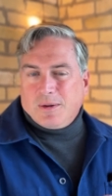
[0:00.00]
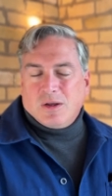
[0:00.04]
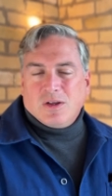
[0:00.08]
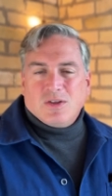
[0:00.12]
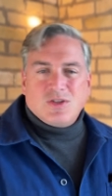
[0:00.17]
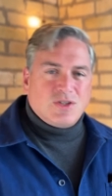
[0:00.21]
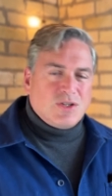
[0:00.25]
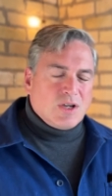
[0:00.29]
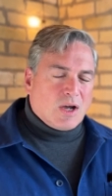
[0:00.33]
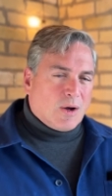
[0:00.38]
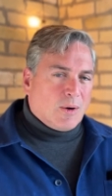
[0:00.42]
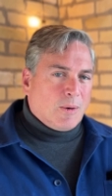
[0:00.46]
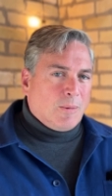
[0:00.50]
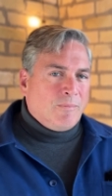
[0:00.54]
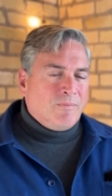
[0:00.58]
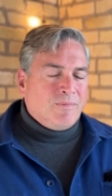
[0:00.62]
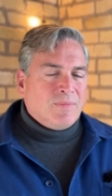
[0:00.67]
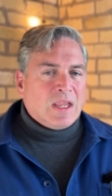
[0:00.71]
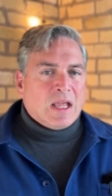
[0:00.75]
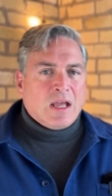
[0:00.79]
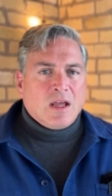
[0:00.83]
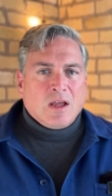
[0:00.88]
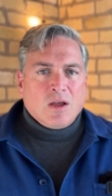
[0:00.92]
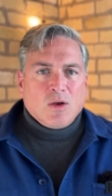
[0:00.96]
So
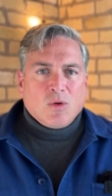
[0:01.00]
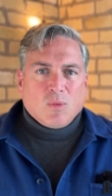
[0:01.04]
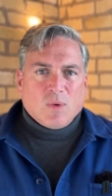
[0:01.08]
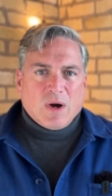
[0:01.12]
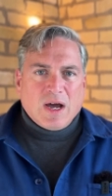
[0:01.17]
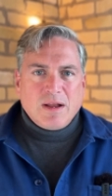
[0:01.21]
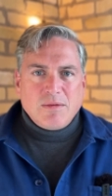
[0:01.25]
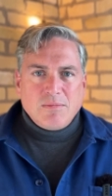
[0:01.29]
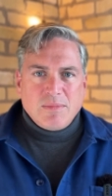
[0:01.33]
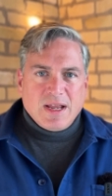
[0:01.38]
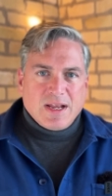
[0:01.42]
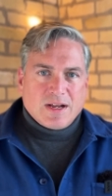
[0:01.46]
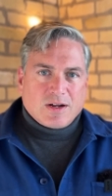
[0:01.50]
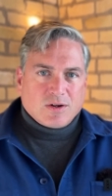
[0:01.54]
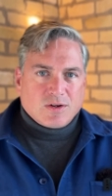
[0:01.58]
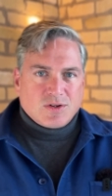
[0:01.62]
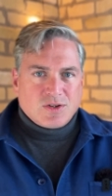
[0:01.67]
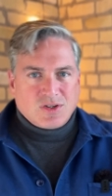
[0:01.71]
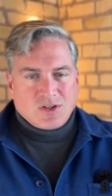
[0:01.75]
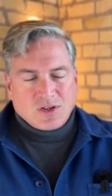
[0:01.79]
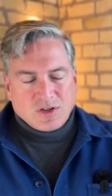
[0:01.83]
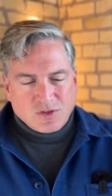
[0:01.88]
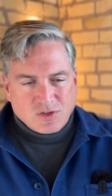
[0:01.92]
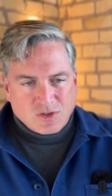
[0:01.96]

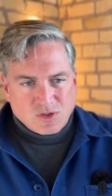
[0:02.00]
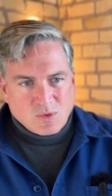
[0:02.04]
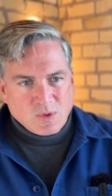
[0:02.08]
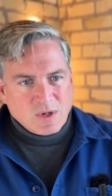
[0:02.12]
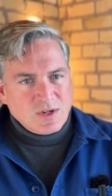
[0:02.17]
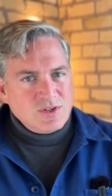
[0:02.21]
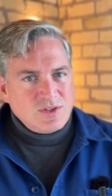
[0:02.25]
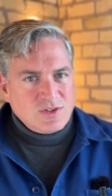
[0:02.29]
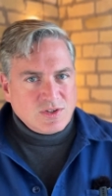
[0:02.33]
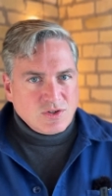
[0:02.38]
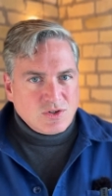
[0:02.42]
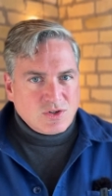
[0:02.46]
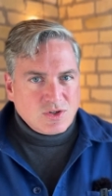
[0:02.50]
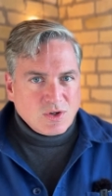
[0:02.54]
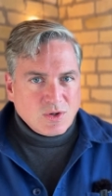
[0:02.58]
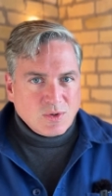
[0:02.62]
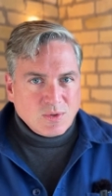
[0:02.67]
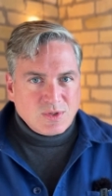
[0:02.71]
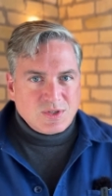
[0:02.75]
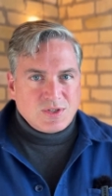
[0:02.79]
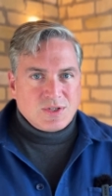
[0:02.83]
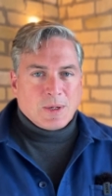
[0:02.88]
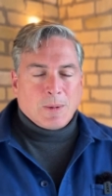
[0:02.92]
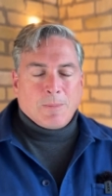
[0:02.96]
winemakers squish the
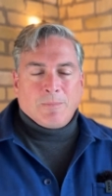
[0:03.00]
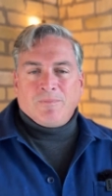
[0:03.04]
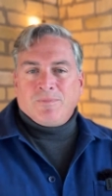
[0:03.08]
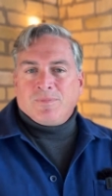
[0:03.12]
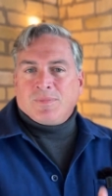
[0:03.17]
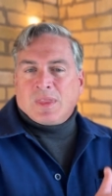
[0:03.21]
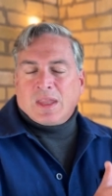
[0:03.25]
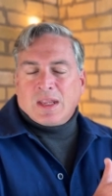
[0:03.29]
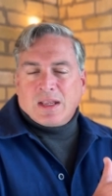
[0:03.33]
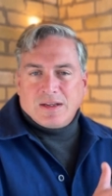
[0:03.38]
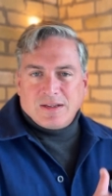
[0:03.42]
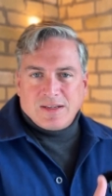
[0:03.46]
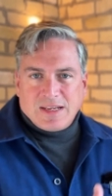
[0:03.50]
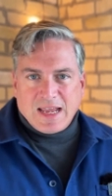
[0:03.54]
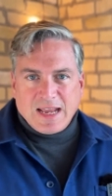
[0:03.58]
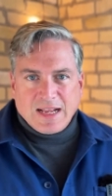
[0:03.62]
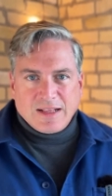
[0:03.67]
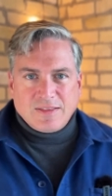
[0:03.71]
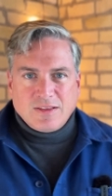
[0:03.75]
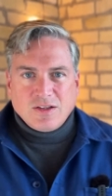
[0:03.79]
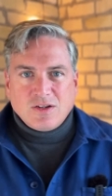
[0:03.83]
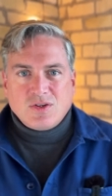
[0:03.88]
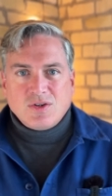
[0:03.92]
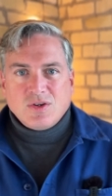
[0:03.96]
juice,
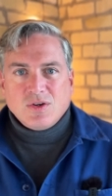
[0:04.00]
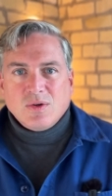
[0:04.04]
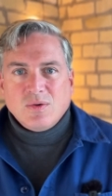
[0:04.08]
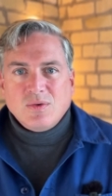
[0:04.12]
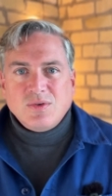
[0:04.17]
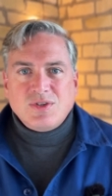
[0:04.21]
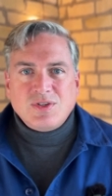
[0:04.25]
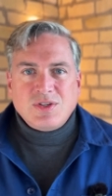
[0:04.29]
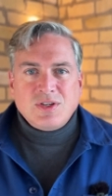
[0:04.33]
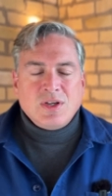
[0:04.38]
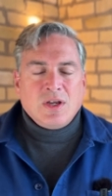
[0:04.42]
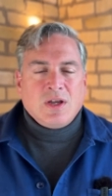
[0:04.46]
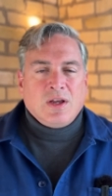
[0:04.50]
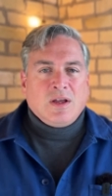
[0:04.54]
take the juice,